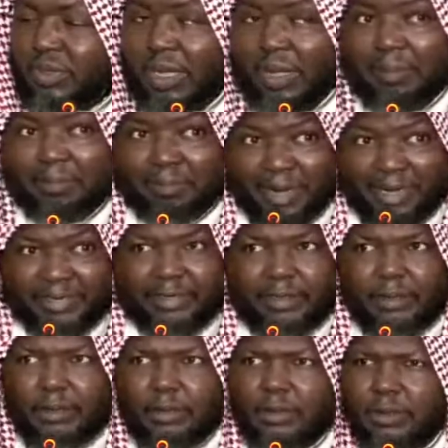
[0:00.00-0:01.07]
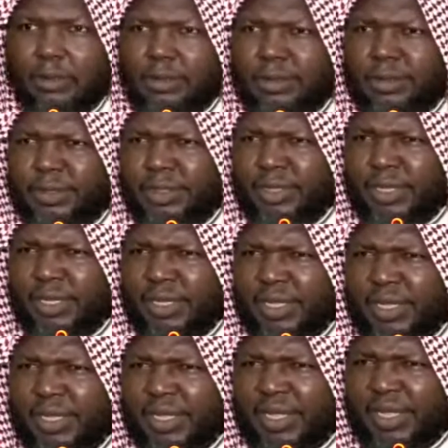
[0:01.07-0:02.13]
But
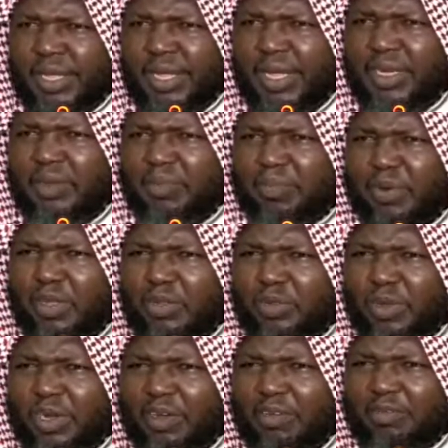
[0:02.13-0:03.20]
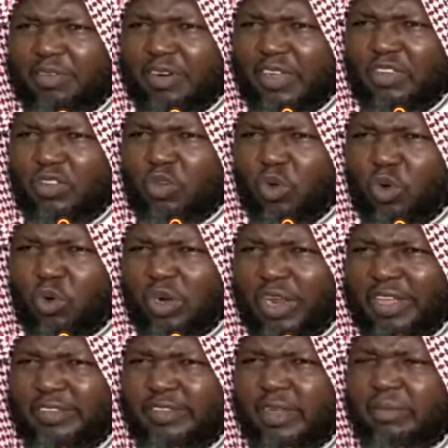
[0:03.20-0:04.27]
any place where France
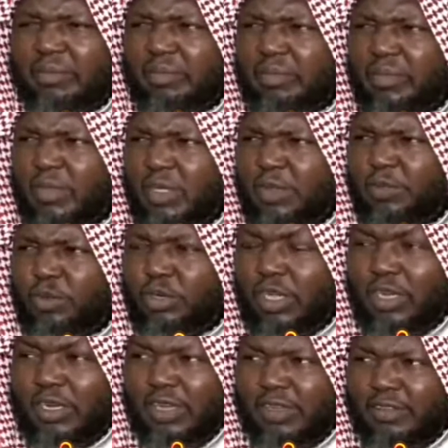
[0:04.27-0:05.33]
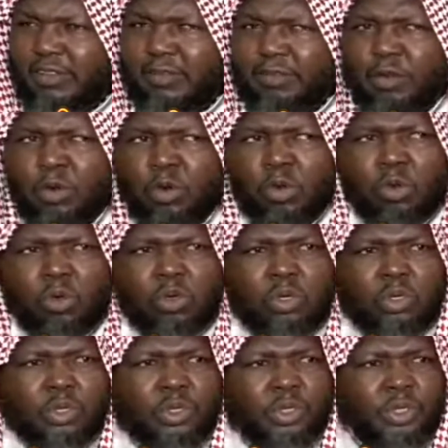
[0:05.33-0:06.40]
colonize them, if you take their civil law,
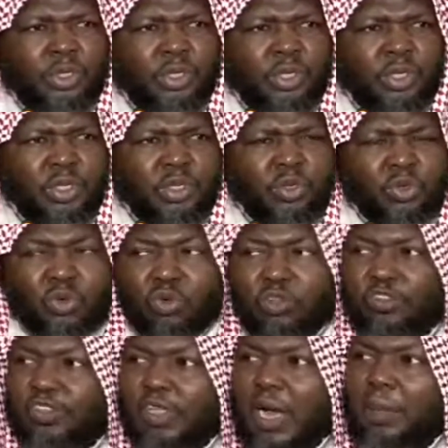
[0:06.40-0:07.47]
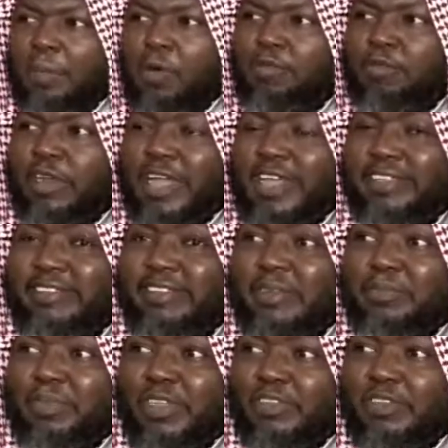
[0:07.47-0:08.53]
you go see above
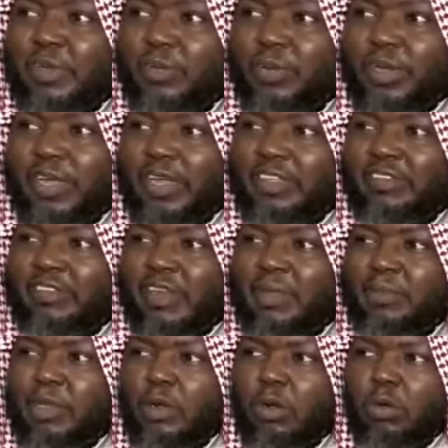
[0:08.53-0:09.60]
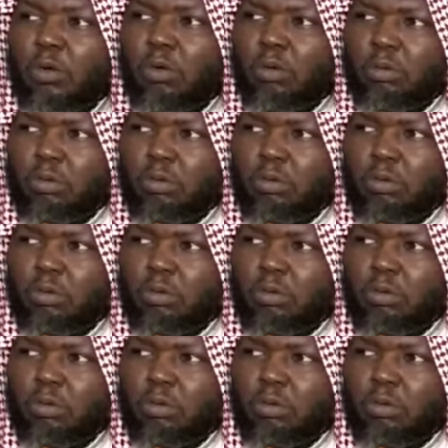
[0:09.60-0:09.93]
90% when Islamic law.